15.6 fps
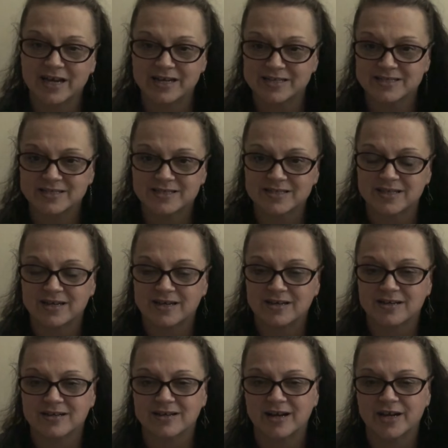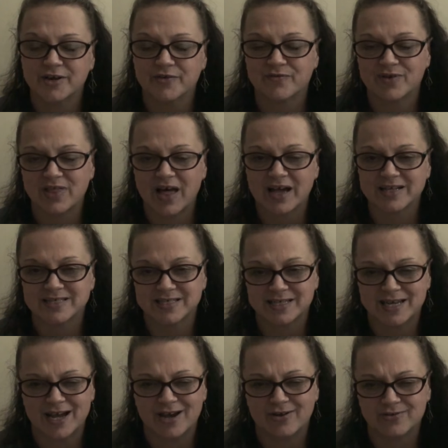Dad's uh, kind of
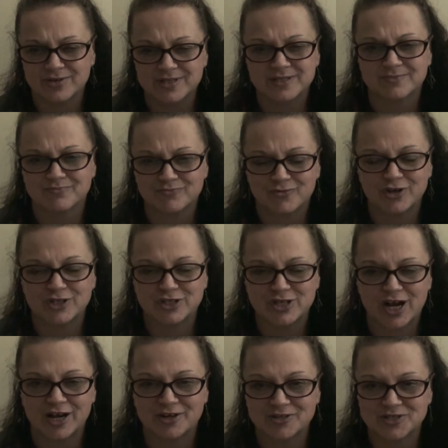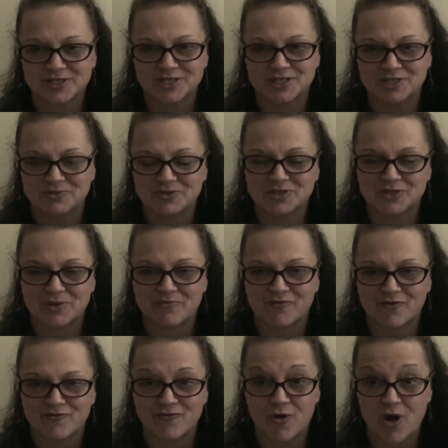relaxing now. He's pretty tired since he was up
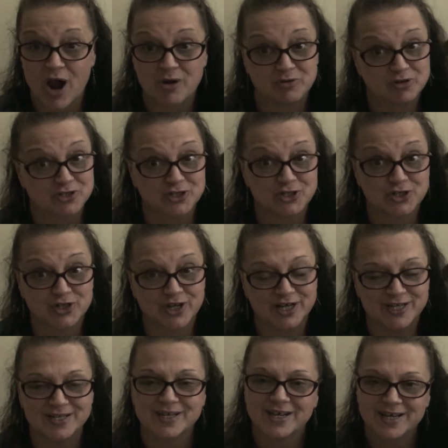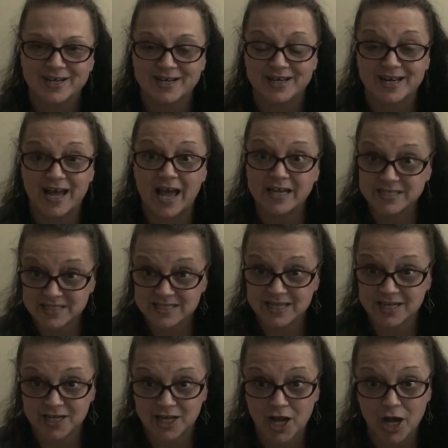for four hours straight and
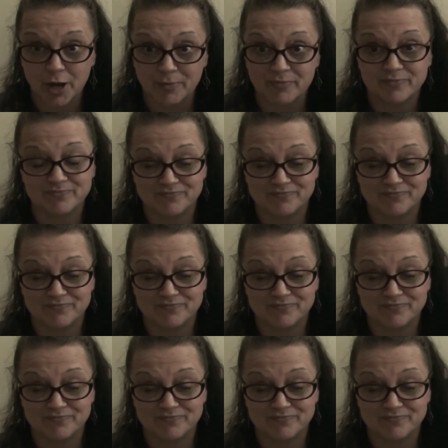sitting up.